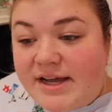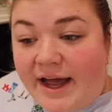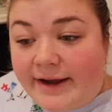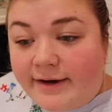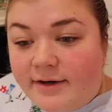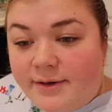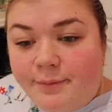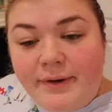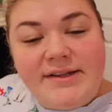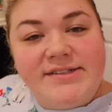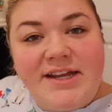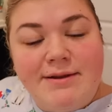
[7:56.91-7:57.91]
tired, but
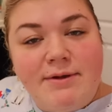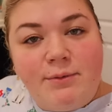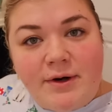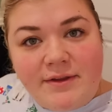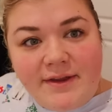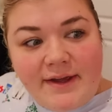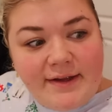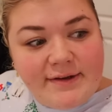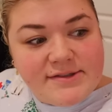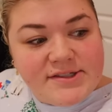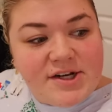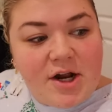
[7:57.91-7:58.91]
it's gonna be worth
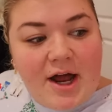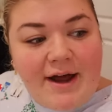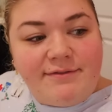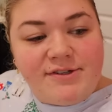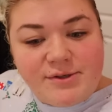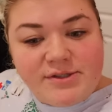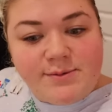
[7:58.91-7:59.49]
it to not have to do it